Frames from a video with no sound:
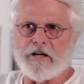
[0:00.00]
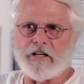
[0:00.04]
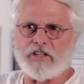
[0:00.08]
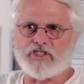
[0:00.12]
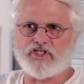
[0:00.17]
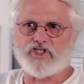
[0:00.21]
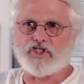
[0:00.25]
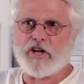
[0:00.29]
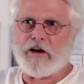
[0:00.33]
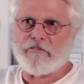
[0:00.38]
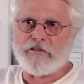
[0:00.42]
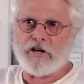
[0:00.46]

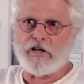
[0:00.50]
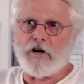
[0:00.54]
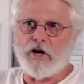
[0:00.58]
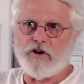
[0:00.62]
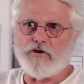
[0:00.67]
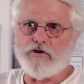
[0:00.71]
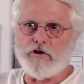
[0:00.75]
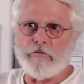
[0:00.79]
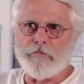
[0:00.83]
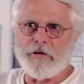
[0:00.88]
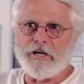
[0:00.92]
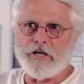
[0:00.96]

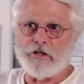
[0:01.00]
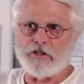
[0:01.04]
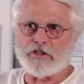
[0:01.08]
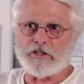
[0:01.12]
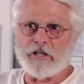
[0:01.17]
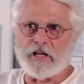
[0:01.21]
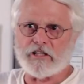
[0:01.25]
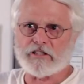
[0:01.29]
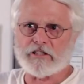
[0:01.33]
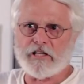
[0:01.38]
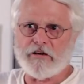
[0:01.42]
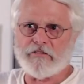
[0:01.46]
700 meters.
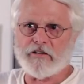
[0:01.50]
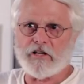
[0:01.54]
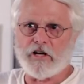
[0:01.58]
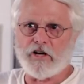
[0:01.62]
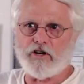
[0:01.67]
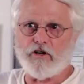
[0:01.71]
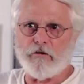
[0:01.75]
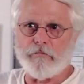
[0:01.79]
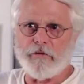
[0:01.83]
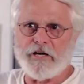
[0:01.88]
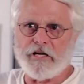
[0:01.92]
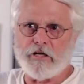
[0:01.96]
Now
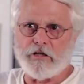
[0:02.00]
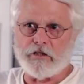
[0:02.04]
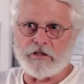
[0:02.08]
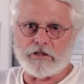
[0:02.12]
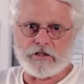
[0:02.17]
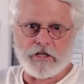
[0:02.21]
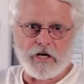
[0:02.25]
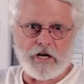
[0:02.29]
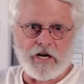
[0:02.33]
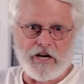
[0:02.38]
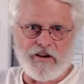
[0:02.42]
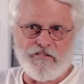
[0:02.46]
700
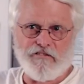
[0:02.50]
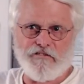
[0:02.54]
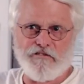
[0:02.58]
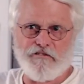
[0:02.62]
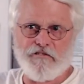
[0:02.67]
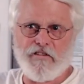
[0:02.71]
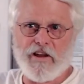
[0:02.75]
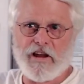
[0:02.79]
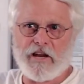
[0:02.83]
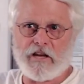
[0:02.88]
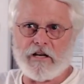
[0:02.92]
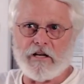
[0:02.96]
meters in
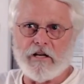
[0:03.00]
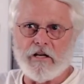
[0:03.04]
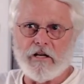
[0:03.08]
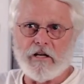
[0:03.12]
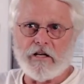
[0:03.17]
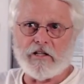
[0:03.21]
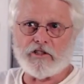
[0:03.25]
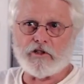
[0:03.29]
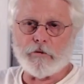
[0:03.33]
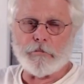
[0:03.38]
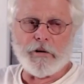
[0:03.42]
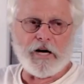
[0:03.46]
feet
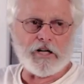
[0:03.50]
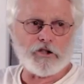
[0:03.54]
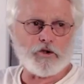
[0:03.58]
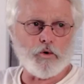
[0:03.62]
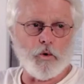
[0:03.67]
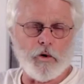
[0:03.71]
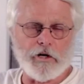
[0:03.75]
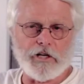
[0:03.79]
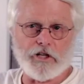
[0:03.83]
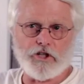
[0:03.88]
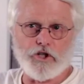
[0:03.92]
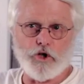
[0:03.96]
is about
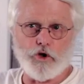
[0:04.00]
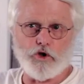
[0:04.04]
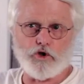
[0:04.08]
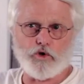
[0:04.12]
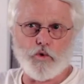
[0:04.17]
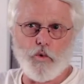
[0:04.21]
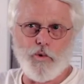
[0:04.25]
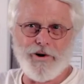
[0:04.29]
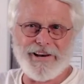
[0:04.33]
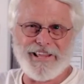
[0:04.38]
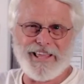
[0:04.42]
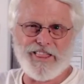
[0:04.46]

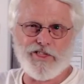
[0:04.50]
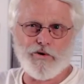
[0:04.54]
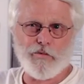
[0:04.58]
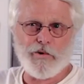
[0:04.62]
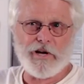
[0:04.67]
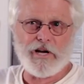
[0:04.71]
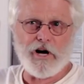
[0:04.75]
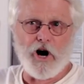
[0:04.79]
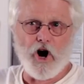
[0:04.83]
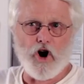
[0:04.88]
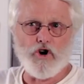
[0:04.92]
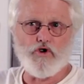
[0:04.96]

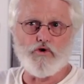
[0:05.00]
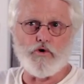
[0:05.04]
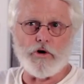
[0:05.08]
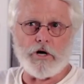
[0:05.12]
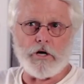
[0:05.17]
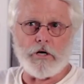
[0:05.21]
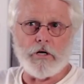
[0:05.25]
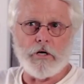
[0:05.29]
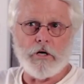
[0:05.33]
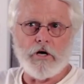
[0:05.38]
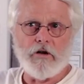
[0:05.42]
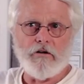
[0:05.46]

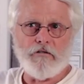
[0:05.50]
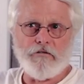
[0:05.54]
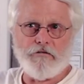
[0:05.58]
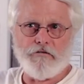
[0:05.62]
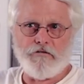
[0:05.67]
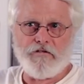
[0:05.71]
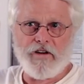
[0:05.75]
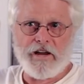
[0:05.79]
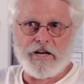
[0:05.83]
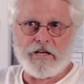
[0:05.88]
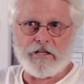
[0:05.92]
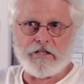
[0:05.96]
2,300
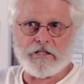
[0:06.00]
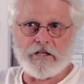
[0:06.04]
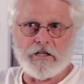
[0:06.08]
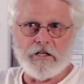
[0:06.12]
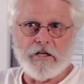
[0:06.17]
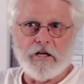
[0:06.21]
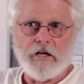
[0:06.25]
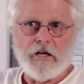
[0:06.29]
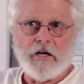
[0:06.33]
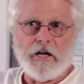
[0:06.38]
feet.